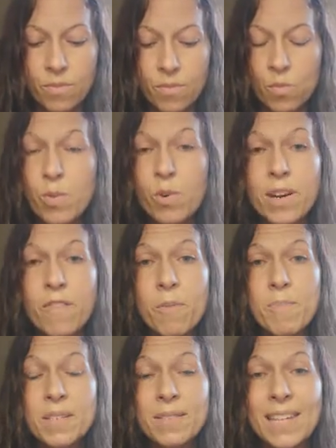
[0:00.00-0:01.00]
We will never
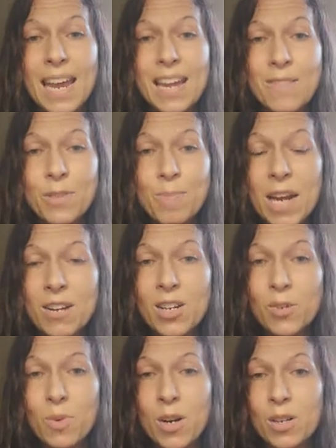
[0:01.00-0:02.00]
be saved by
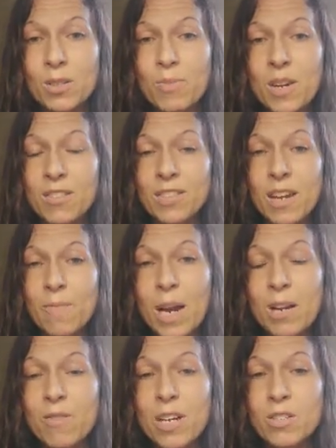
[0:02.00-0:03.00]
good works. We are saved
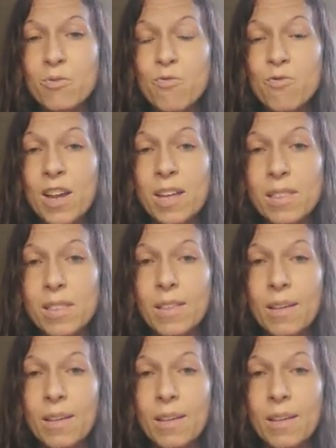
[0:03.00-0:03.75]
by grace through faith